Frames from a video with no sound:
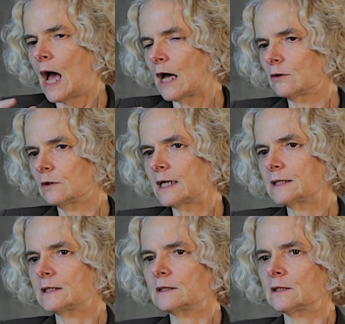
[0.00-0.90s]

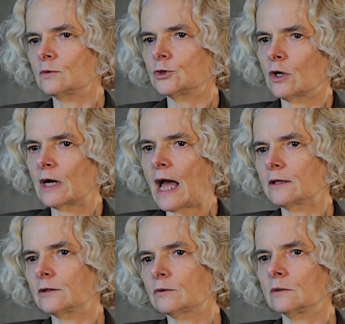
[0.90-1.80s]
adolescence into young
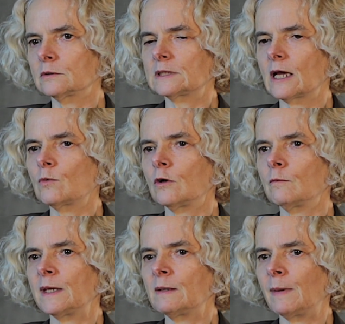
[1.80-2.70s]
adulthood, they will
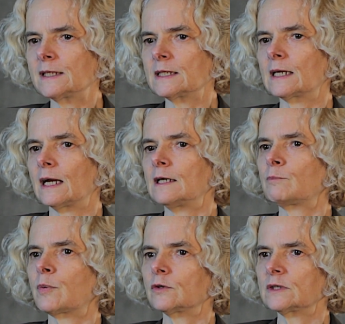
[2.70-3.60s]
be basically
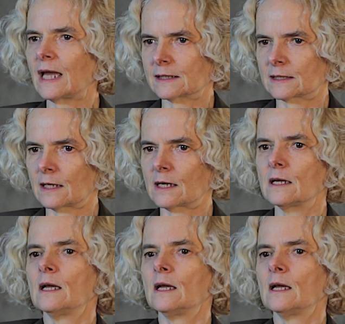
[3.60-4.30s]
protected